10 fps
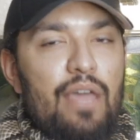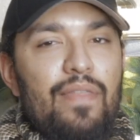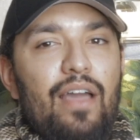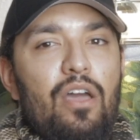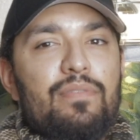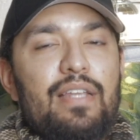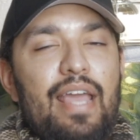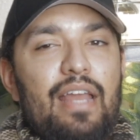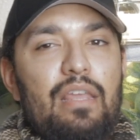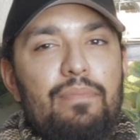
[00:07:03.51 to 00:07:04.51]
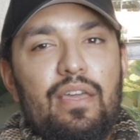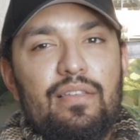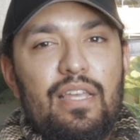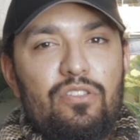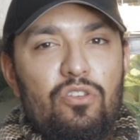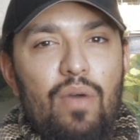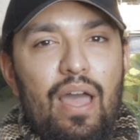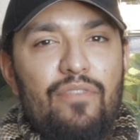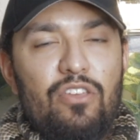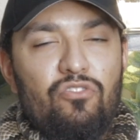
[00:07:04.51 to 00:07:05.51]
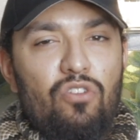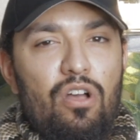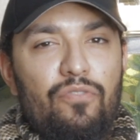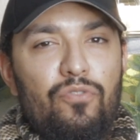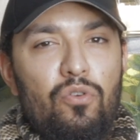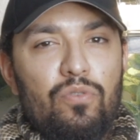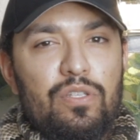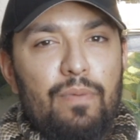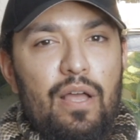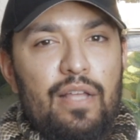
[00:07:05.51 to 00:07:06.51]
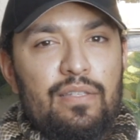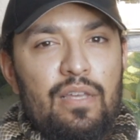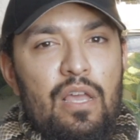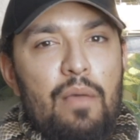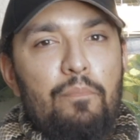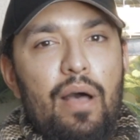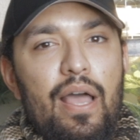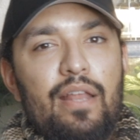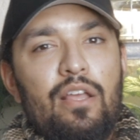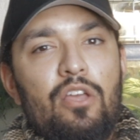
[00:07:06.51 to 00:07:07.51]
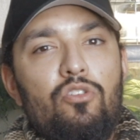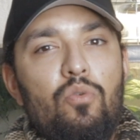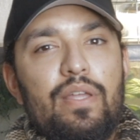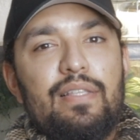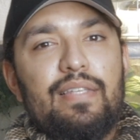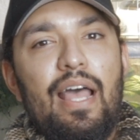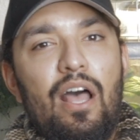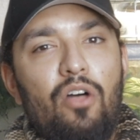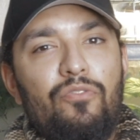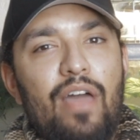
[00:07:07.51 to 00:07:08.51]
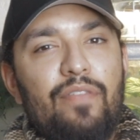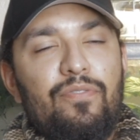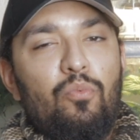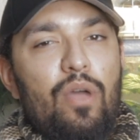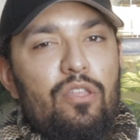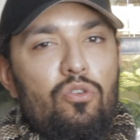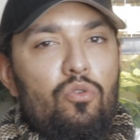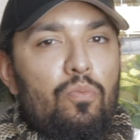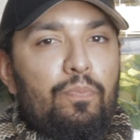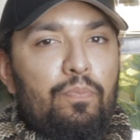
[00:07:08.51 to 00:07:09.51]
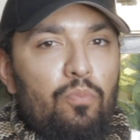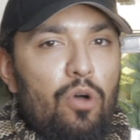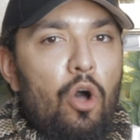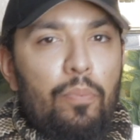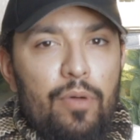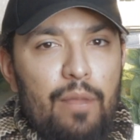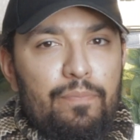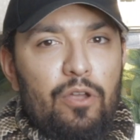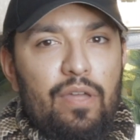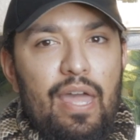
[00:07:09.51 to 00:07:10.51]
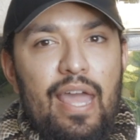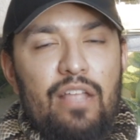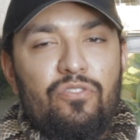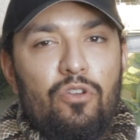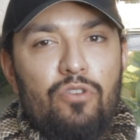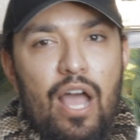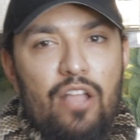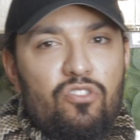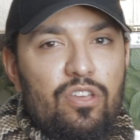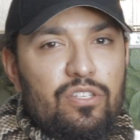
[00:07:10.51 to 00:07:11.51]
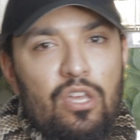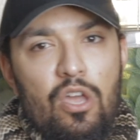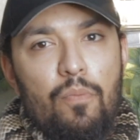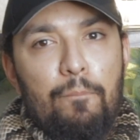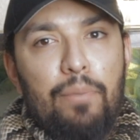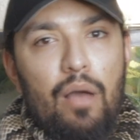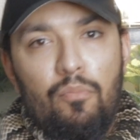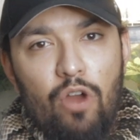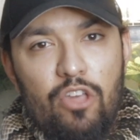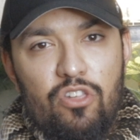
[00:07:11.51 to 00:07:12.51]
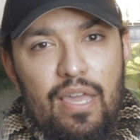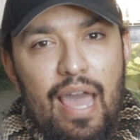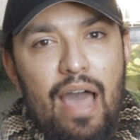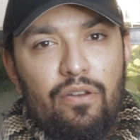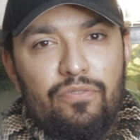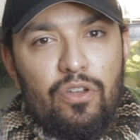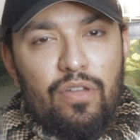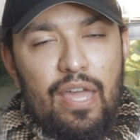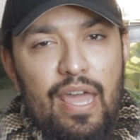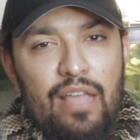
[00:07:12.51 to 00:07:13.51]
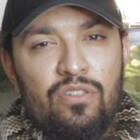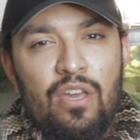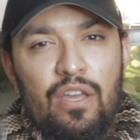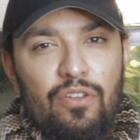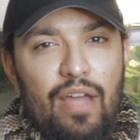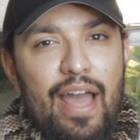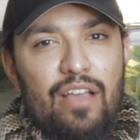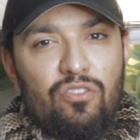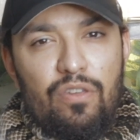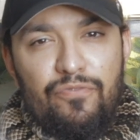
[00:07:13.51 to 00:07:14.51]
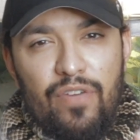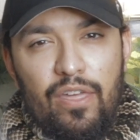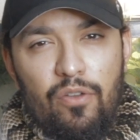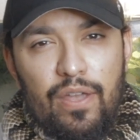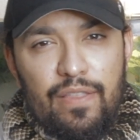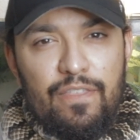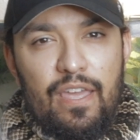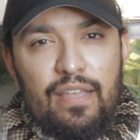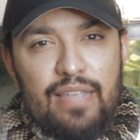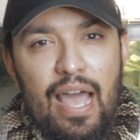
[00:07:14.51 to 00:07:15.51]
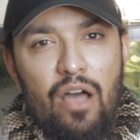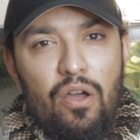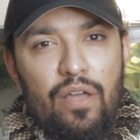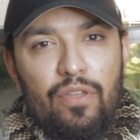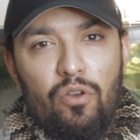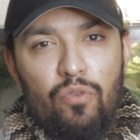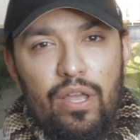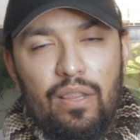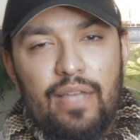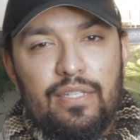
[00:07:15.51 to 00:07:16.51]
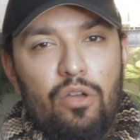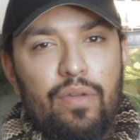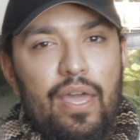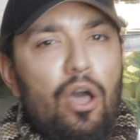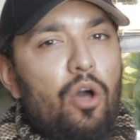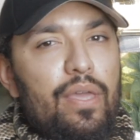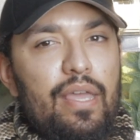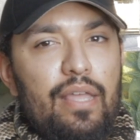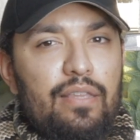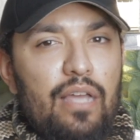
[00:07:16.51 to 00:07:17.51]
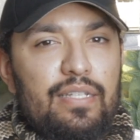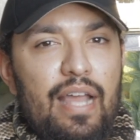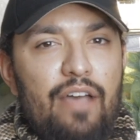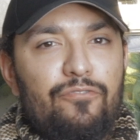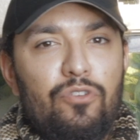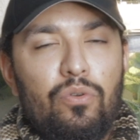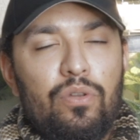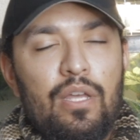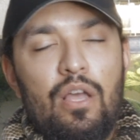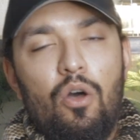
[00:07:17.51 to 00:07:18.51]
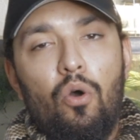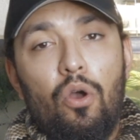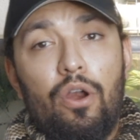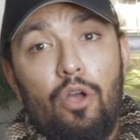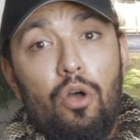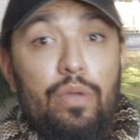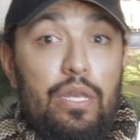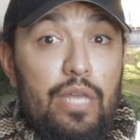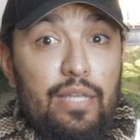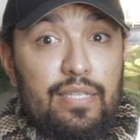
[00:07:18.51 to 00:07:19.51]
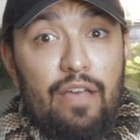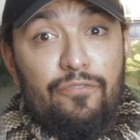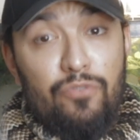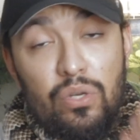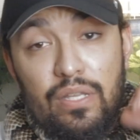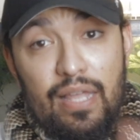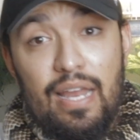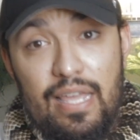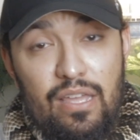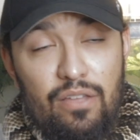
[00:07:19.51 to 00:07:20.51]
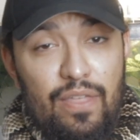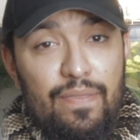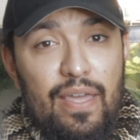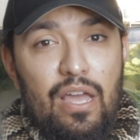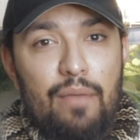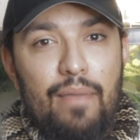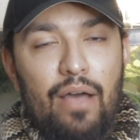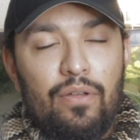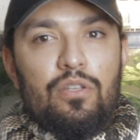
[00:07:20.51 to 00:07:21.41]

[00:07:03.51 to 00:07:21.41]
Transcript: And that comes in handy because they do have a strong food response, but you can tell that when you open up their cage, they're not just bum rushing out of their cage. They're actually figuring things out, and they're realizing, okay, oh, he doesn't have food, or oh, he does have food, and then they come out.